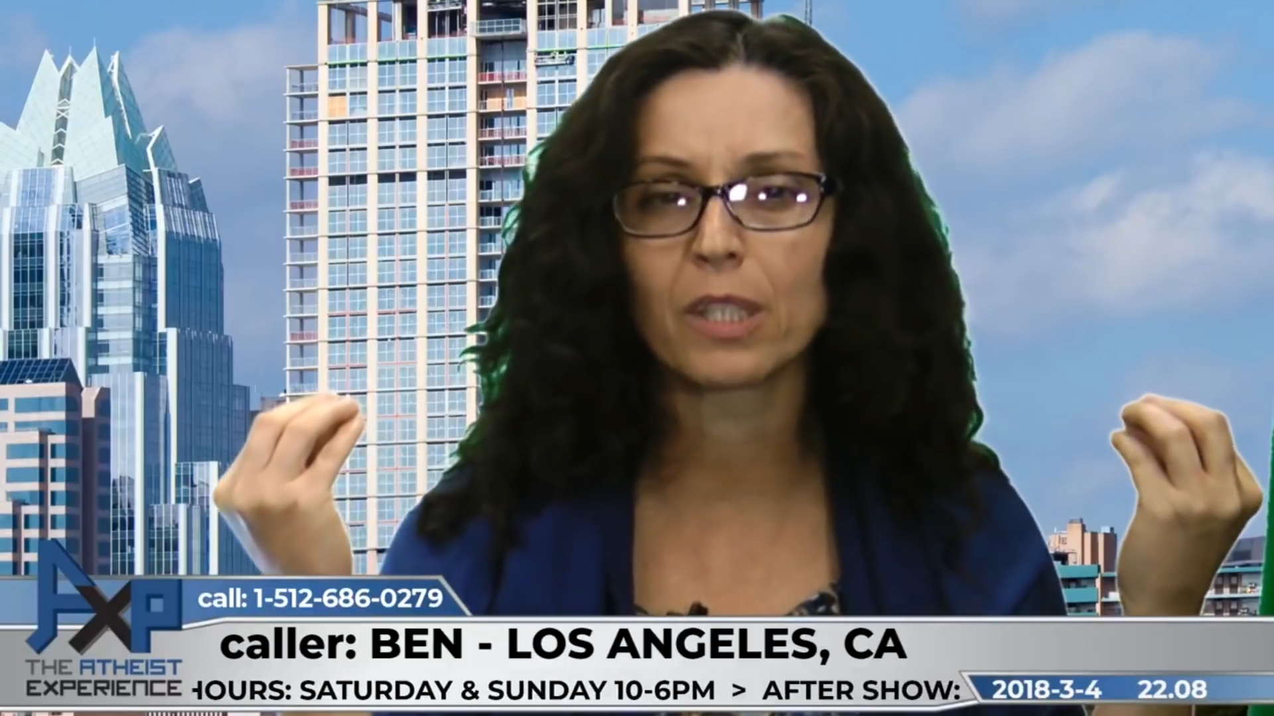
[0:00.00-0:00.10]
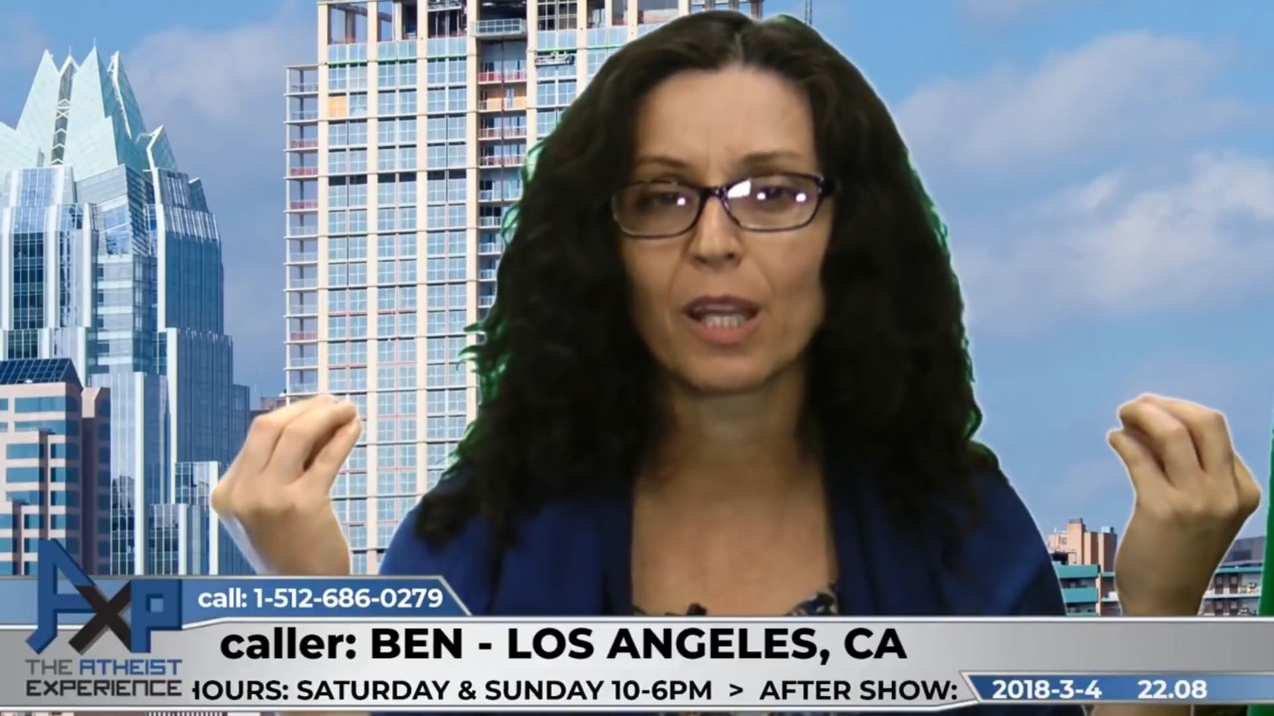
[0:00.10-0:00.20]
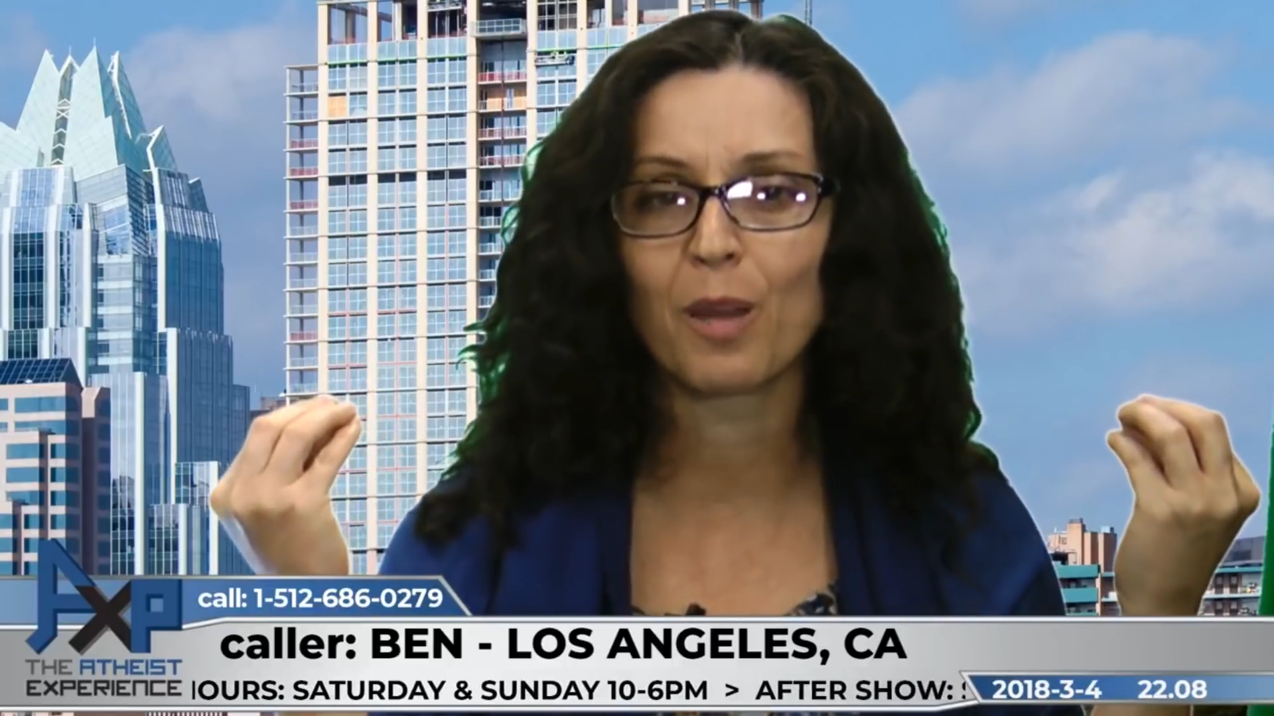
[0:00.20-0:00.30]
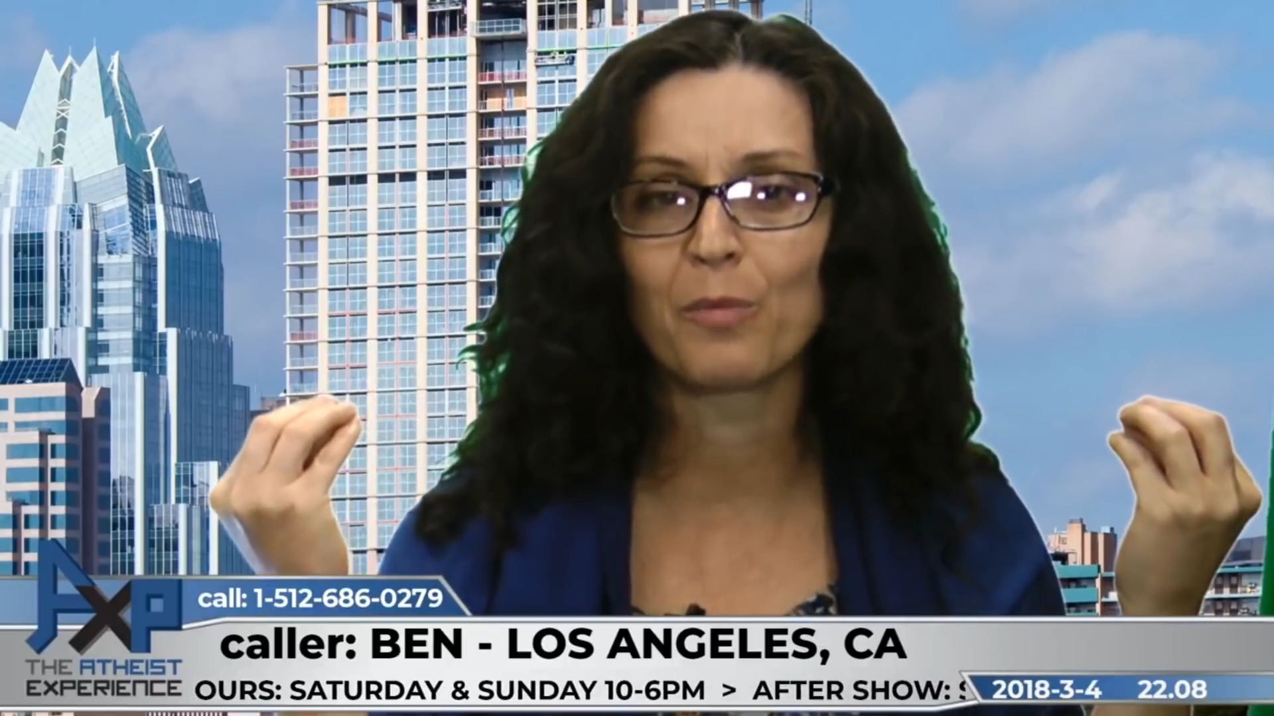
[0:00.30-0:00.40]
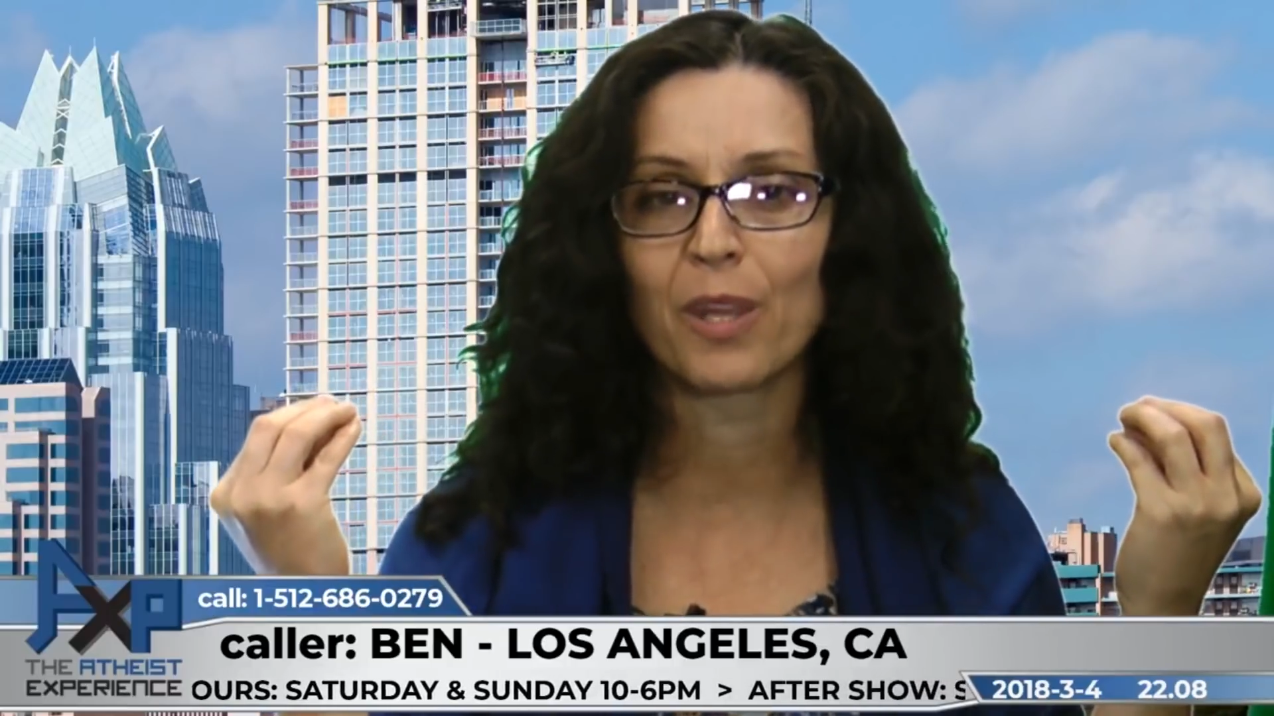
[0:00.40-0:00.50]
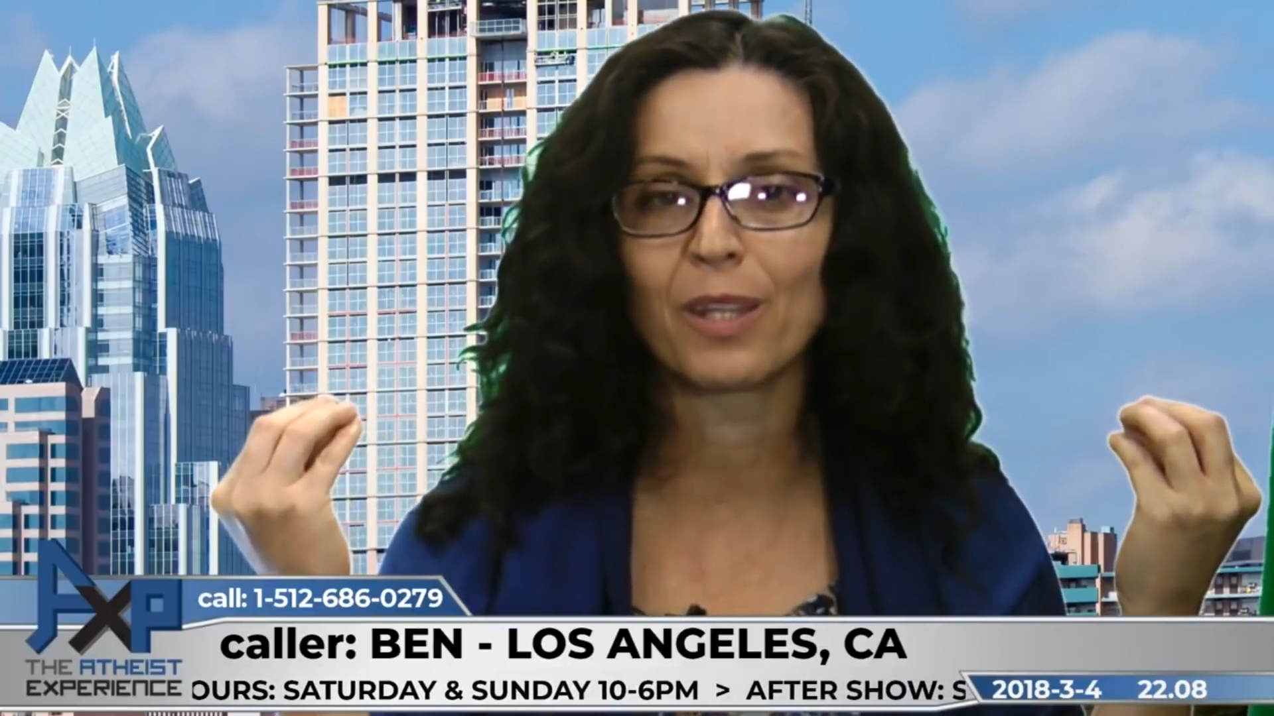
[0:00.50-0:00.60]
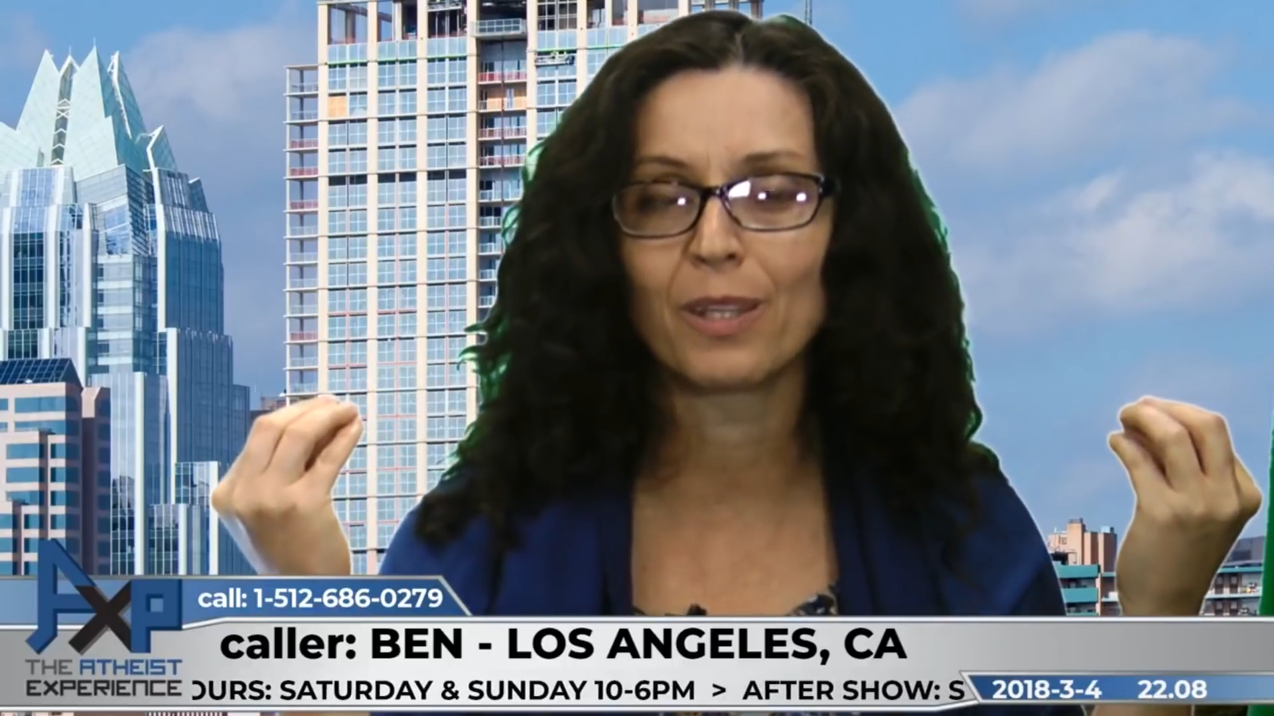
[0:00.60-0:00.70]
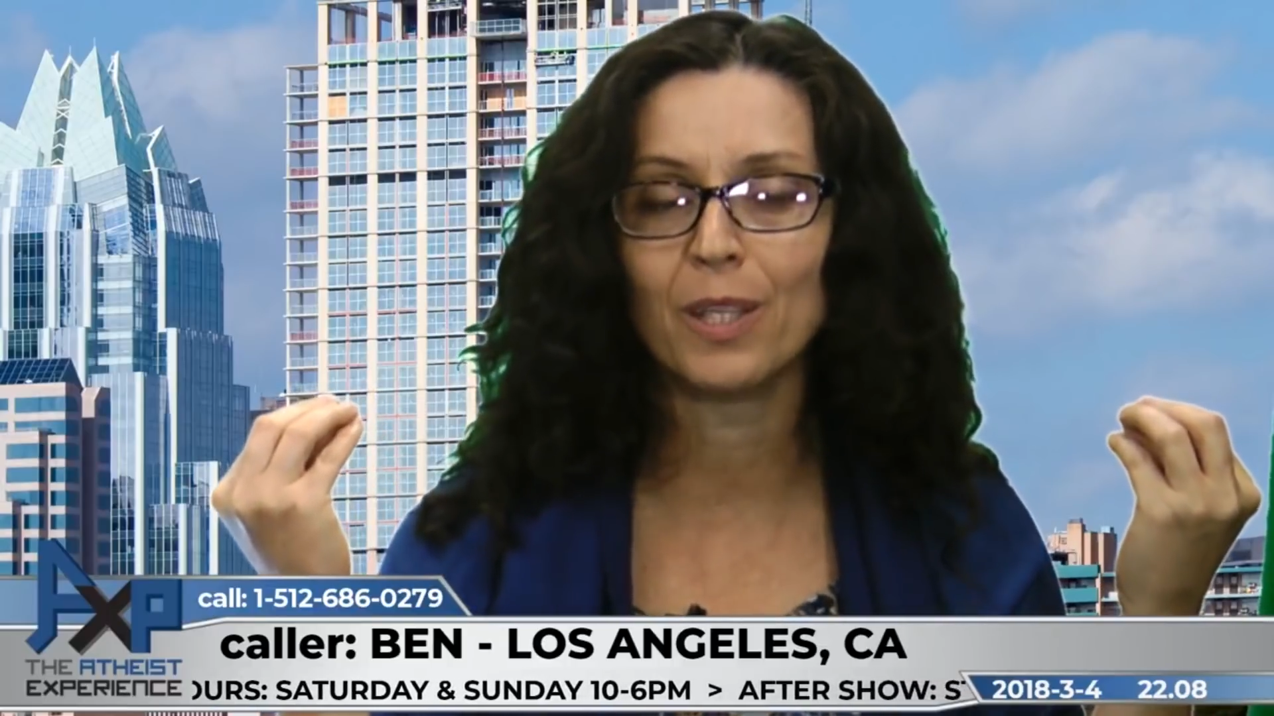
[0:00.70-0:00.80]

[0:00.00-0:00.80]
to them that